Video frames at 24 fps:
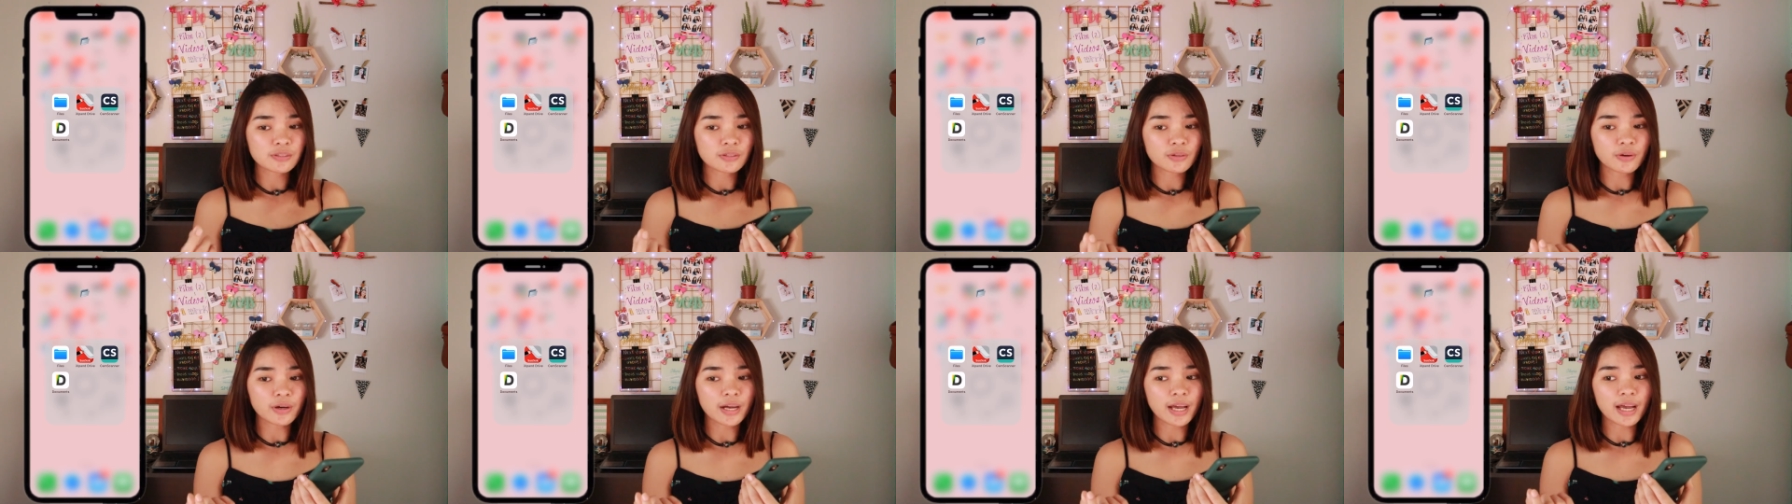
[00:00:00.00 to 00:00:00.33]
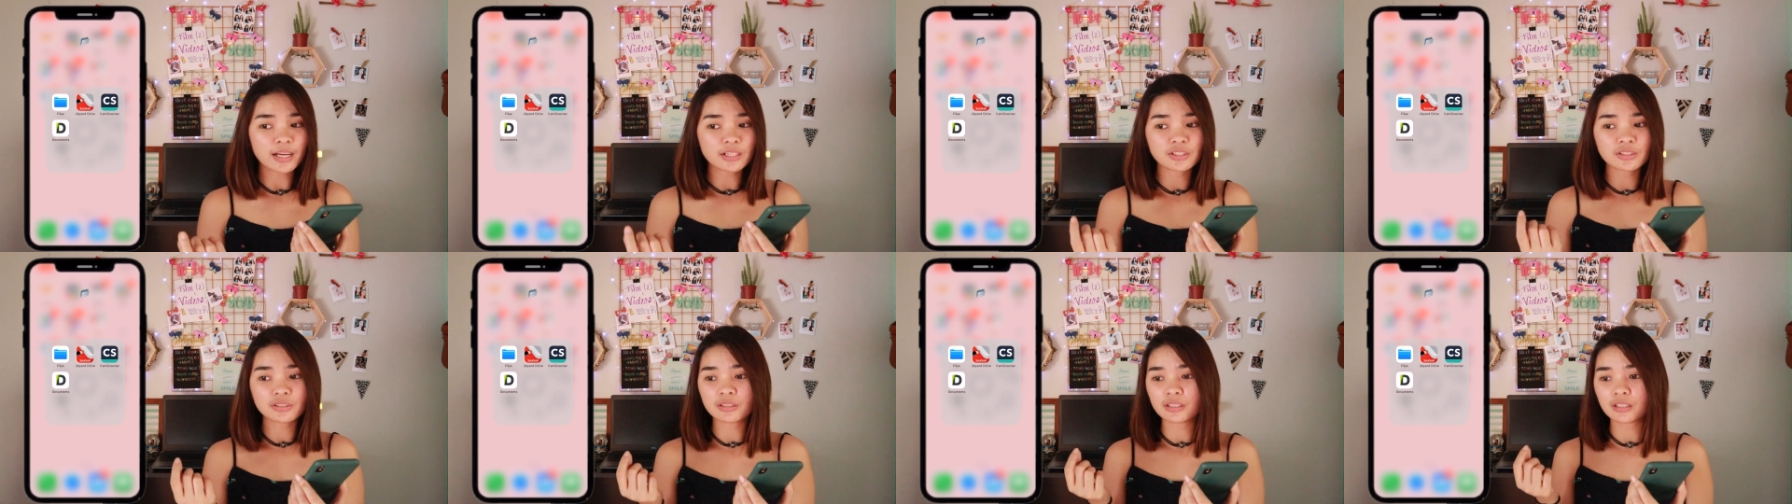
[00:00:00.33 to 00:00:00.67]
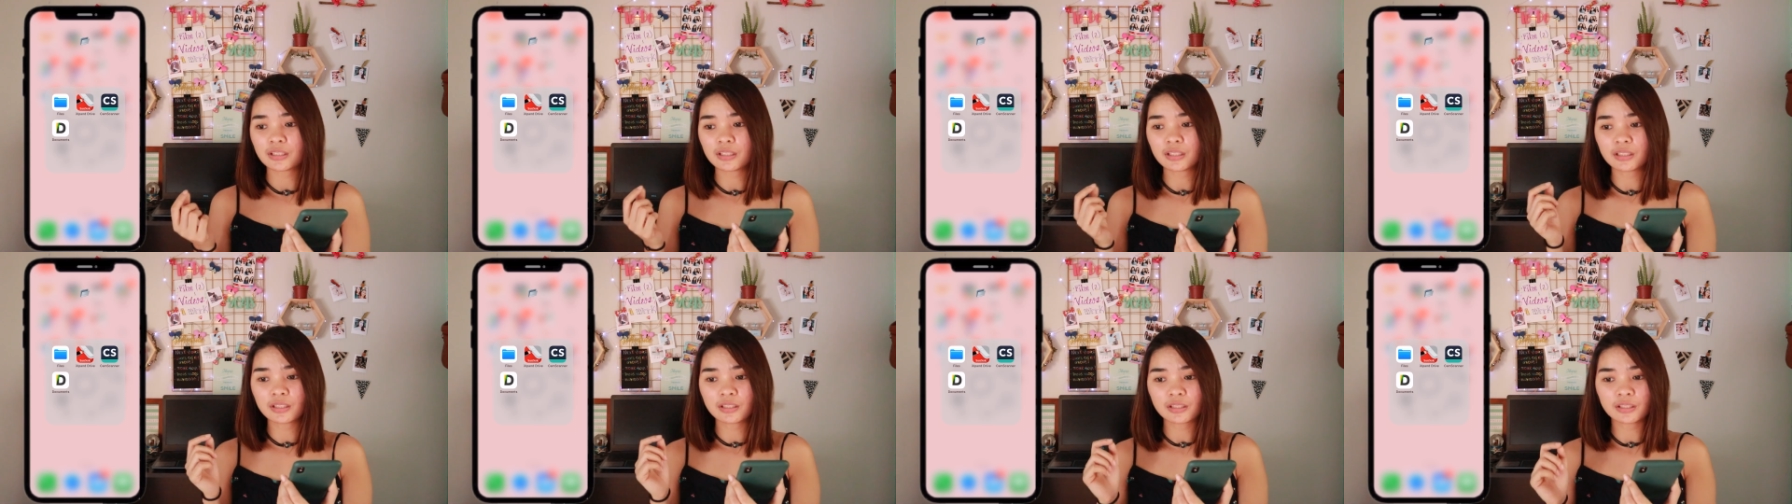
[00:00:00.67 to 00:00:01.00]
So I
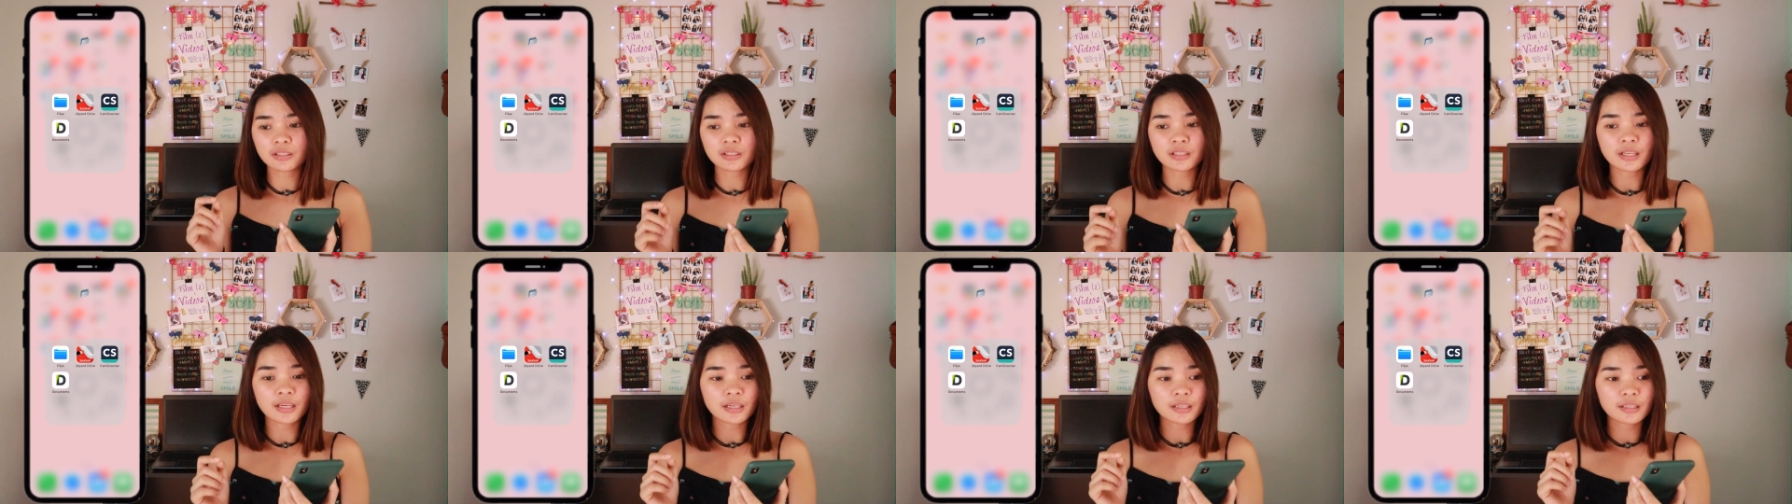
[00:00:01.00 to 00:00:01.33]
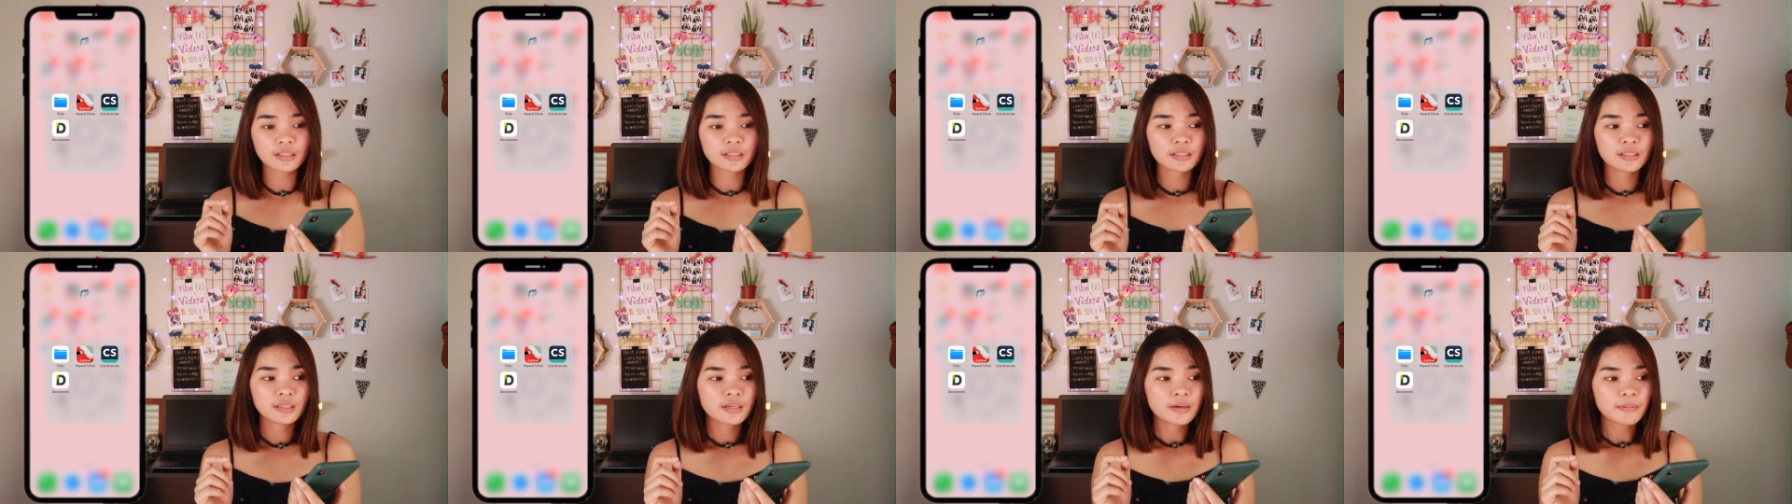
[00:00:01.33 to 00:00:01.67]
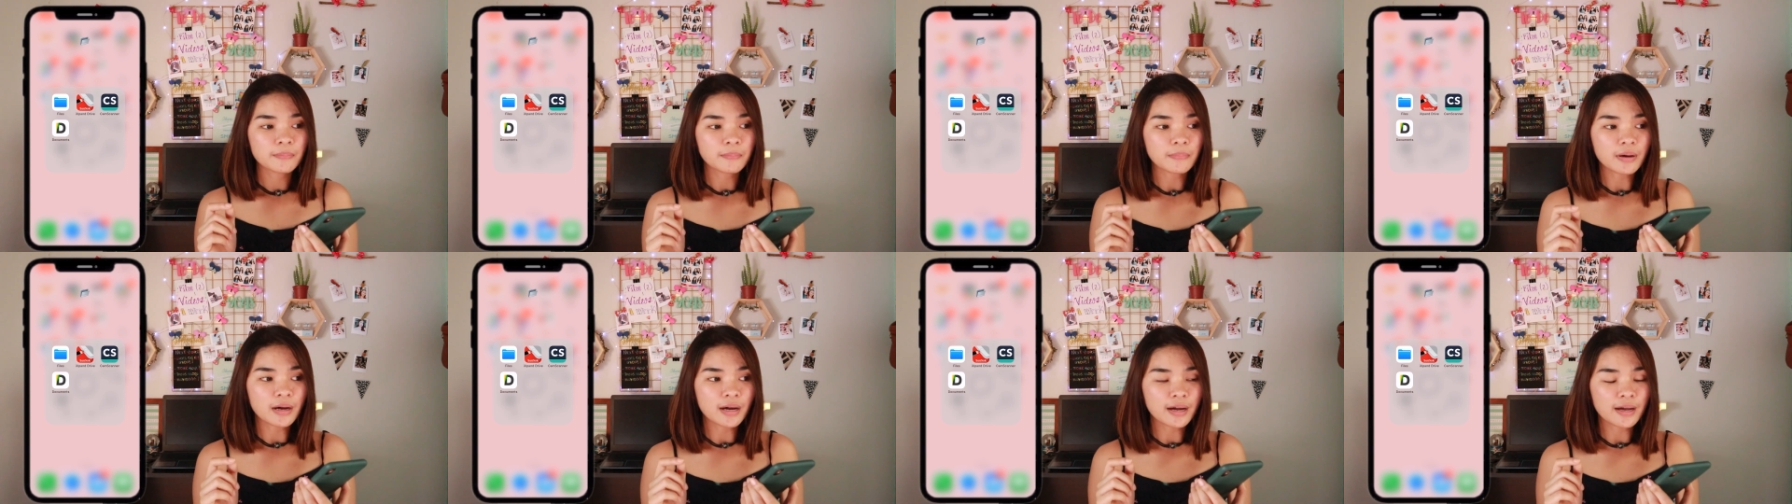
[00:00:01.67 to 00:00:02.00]
actually connect
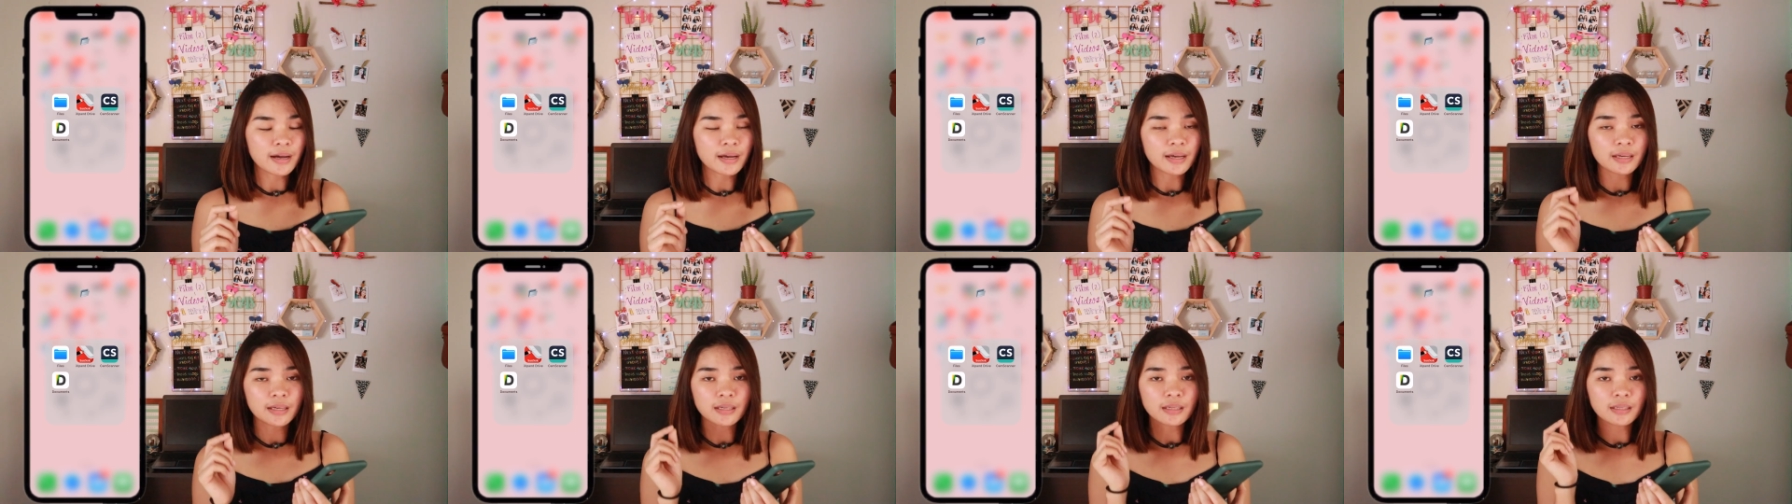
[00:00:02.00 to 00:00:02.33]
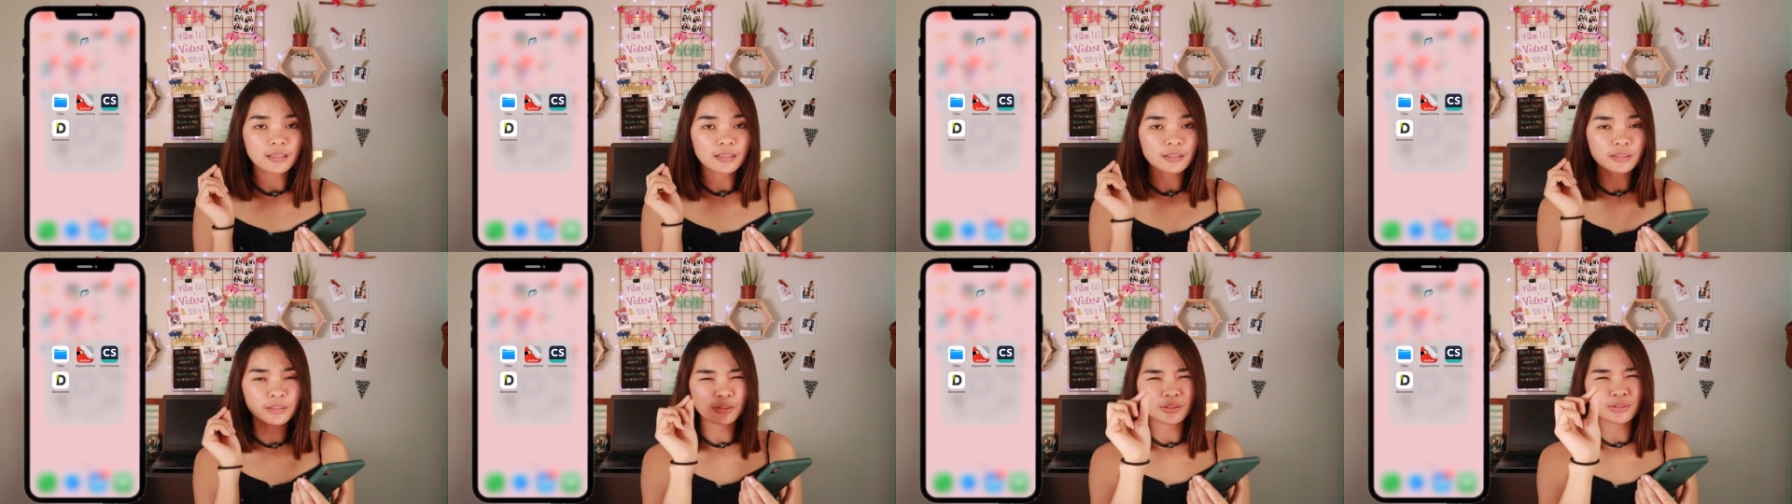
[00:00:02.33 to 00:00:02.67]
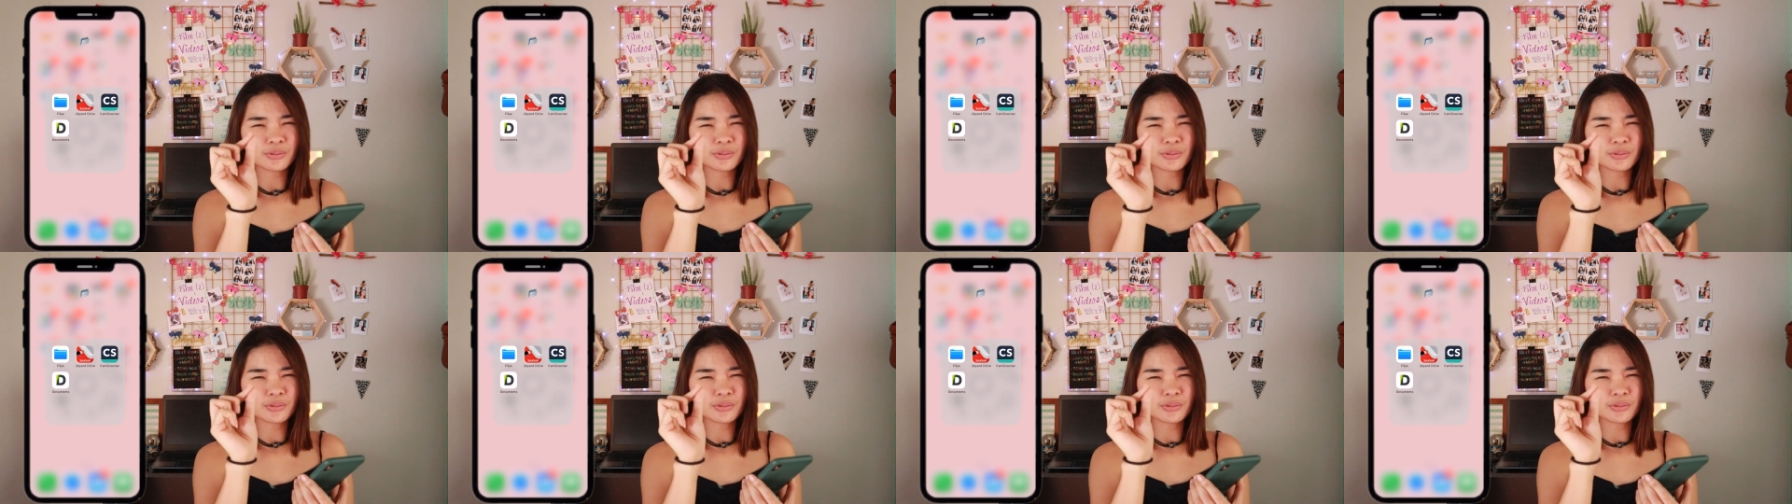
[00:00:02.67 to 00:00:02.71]
my